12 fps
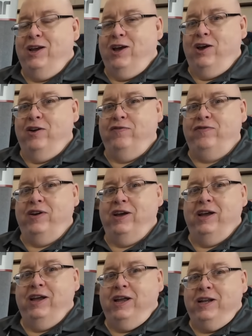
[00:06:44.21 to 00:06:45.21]
of
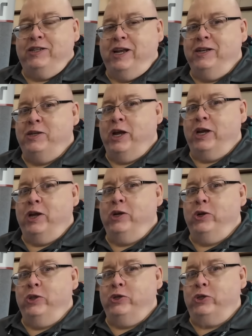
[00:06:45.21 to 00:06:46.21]
Ten-Tec
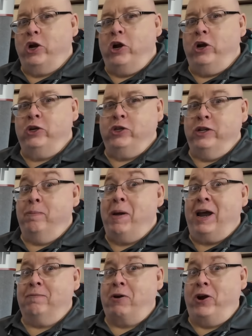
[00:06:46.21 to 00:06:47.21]
Under the Stars in the
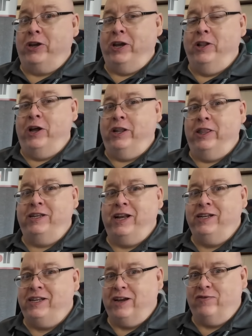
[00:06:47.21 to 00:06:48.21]
back parking lot of the
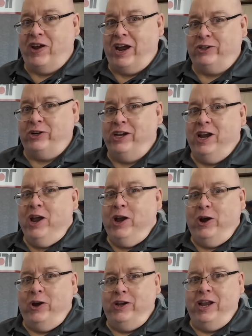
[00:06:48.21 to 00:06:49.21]
Ten-Tec factory
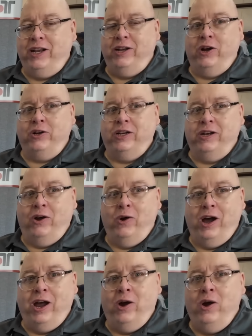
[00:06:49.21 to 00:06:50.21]
here in Dayton,
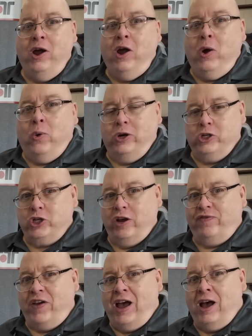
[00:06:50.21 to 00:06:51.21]
Ohio, where
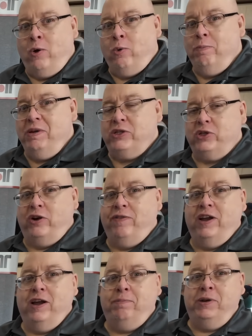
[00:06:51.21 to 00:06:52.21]
Chef Al will be
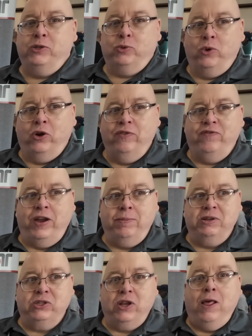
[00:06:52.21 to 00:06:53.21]
serving up his
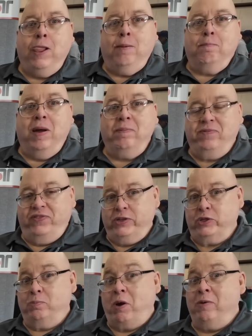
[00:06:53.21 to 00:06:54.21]
world-famous
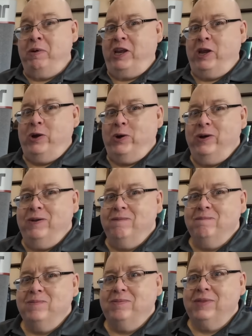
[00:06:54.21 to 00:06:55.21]
Memphis barbecue.
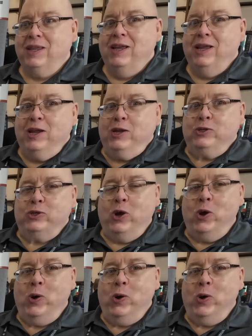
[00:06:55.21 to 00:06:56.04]
So